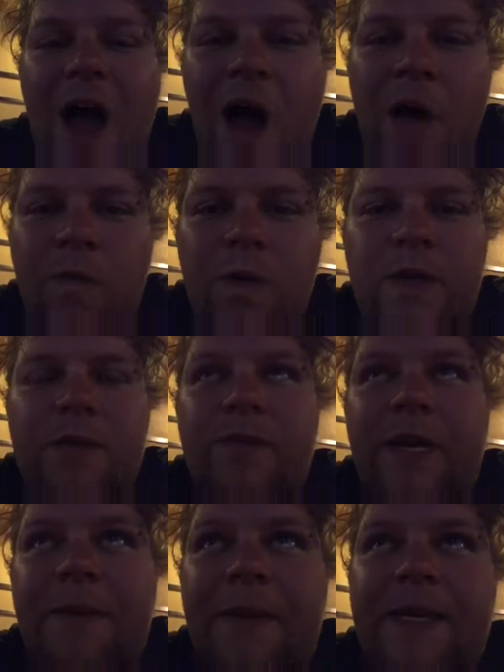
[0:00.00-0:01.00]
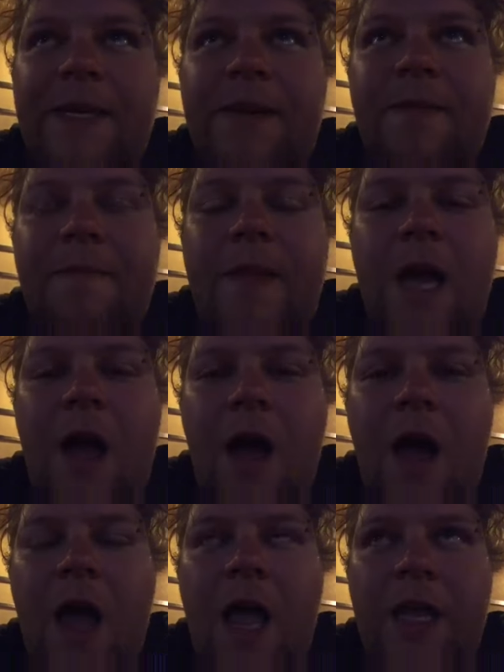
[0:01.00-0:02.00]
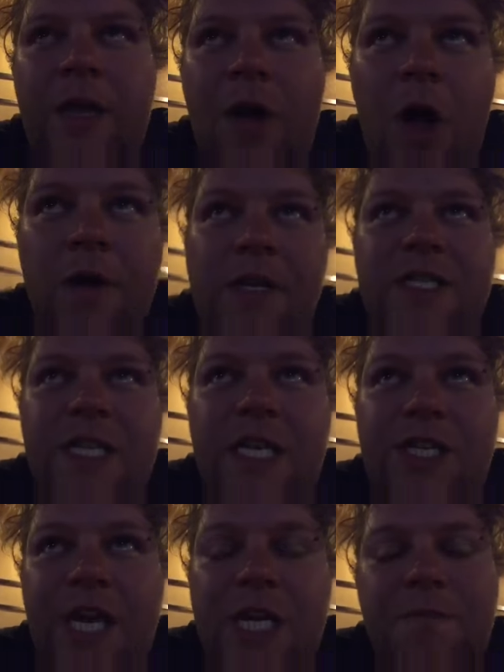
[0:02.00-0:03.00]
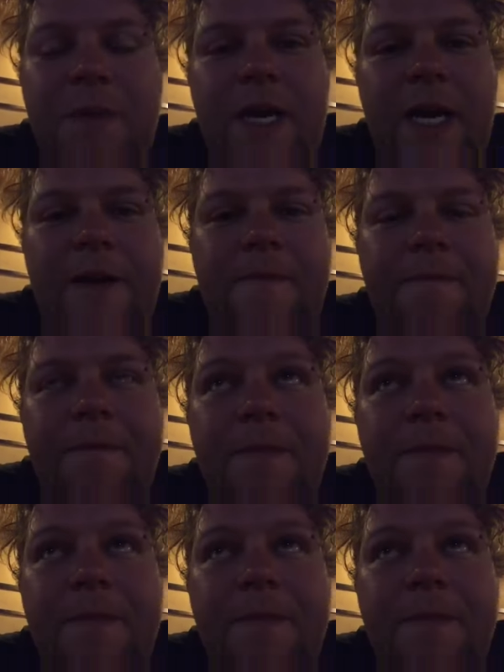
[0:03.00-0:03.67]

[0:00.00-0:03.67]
I wouldn't recommend it. You're honestly just better